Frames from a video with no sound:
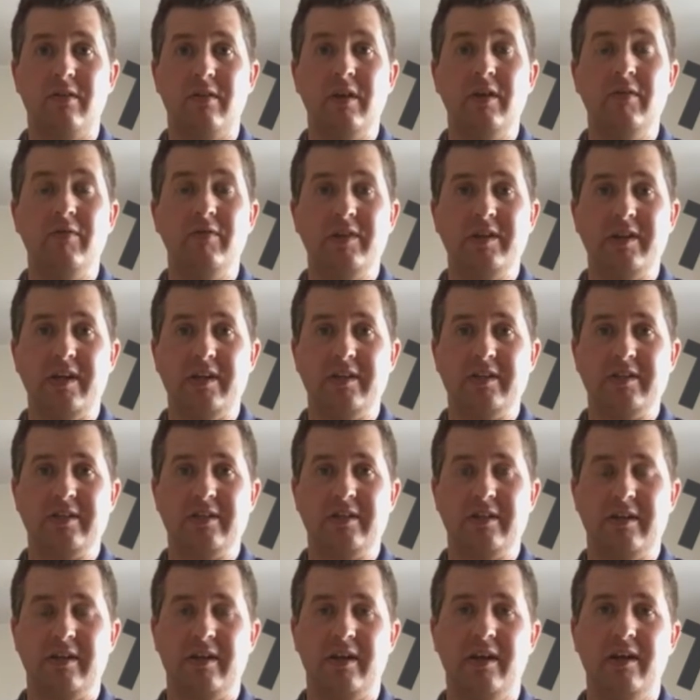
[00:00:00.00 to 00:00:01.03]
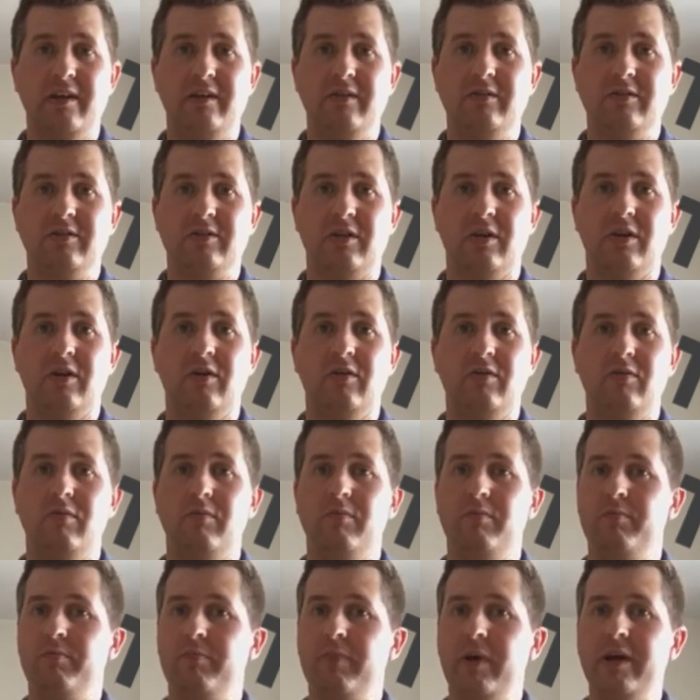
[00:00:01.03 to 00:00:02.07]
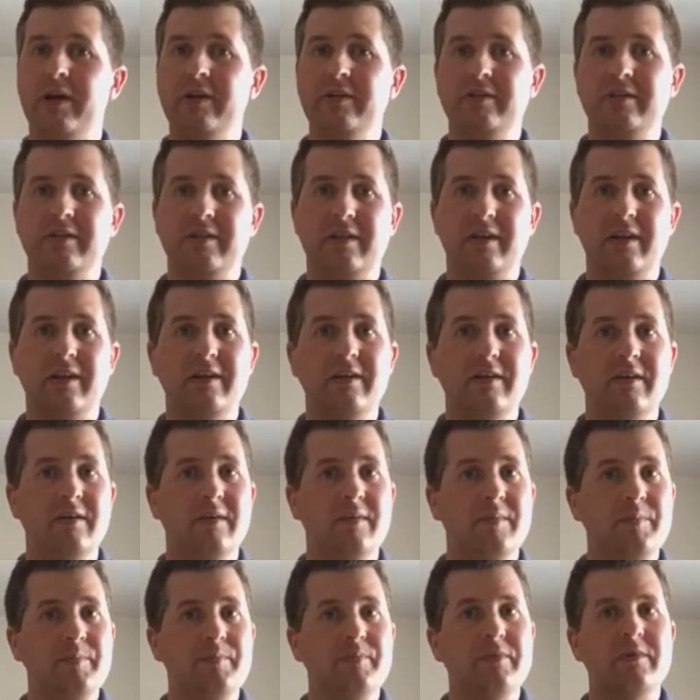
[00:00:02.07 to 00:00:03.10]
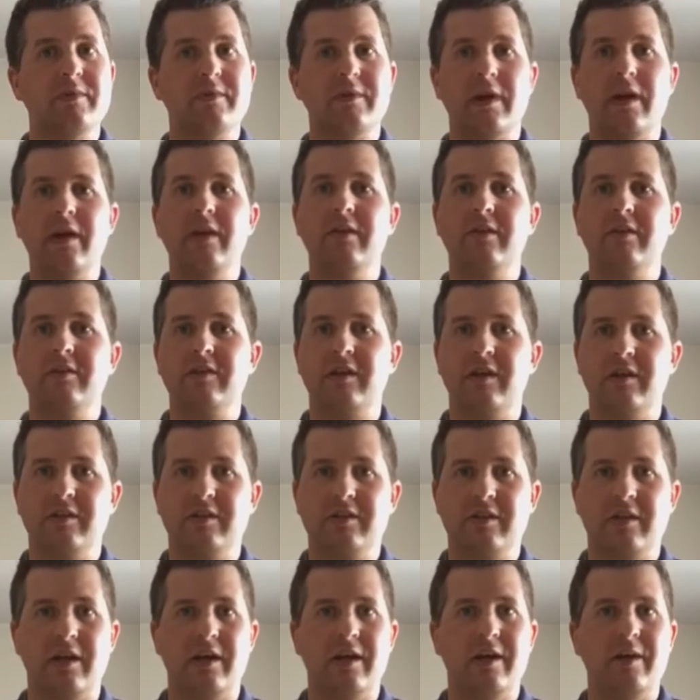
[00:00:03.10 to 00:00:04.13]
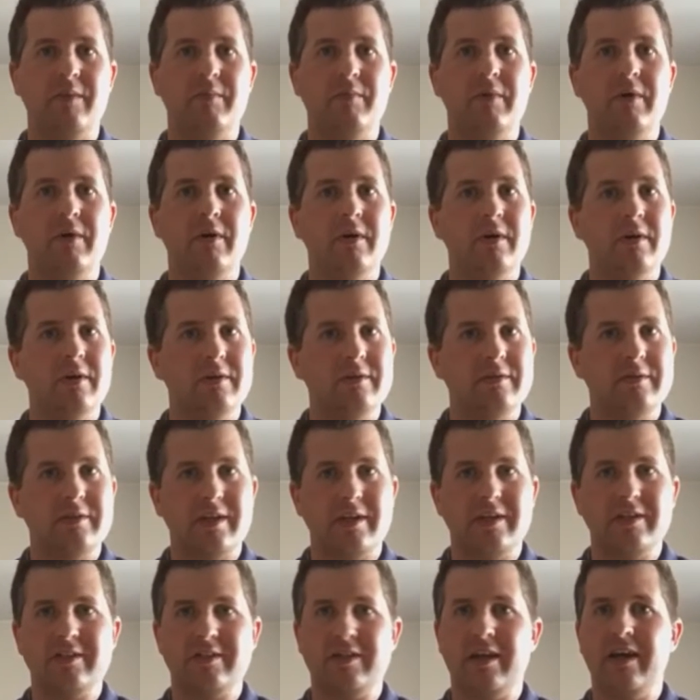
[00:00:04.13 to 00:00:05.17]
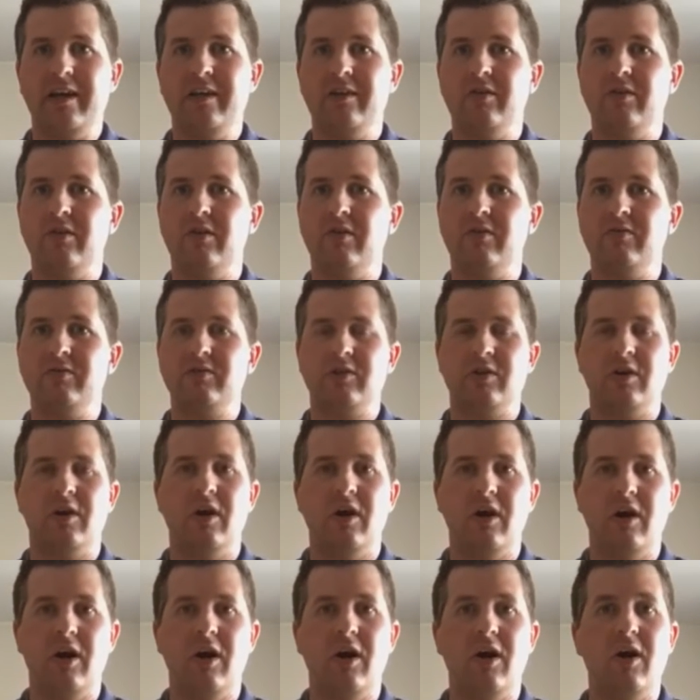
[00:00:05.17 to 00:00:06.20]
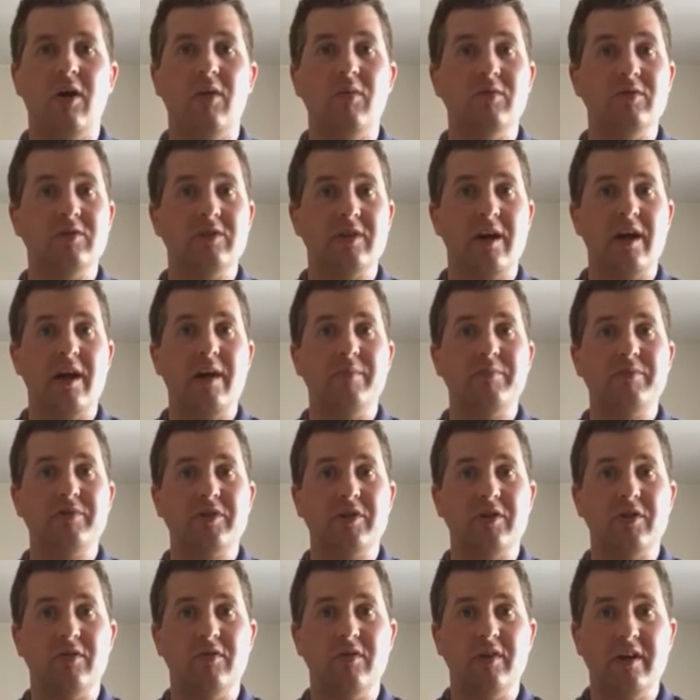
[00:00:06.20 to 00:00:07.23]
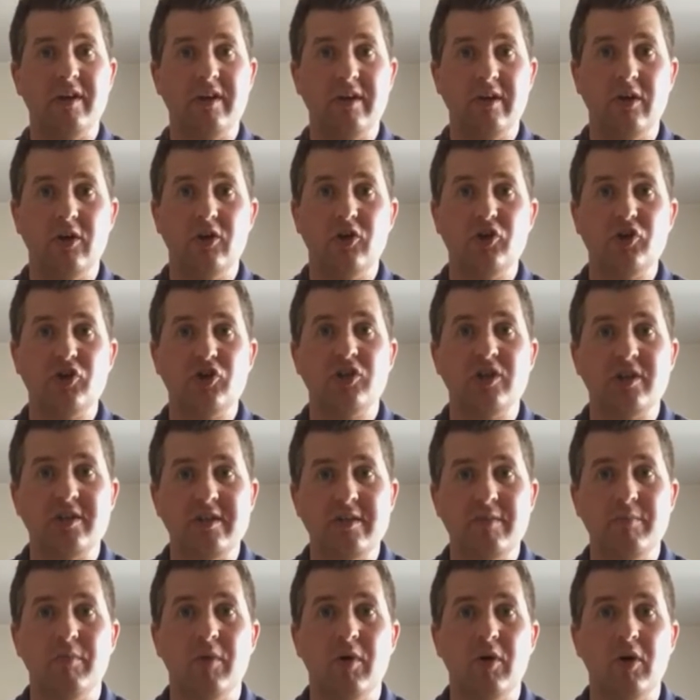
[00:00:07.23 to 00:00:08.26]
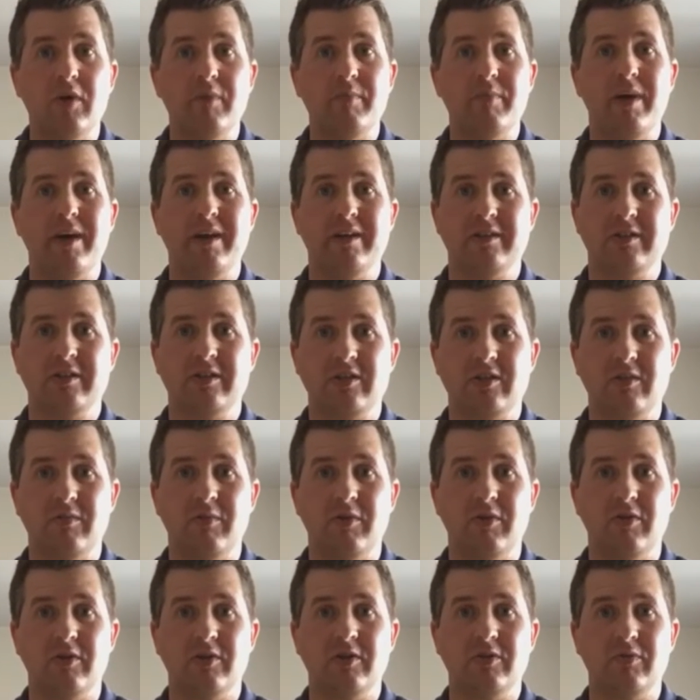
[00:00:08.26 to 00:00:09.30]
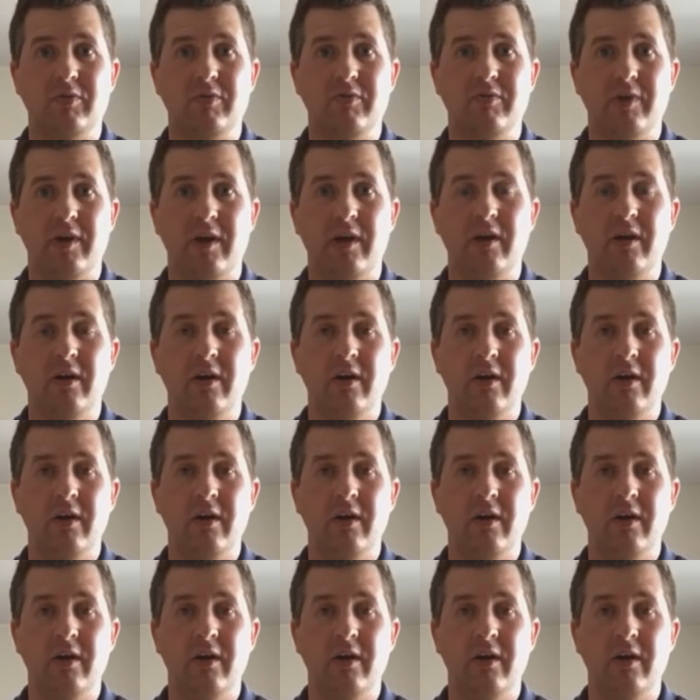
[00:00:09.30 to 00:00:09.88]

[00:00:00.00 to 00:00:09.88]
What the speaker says: theory test. Okay, so basically, day of the test came, test day nerves, I was absolutely shitting my pants, to be honest with you.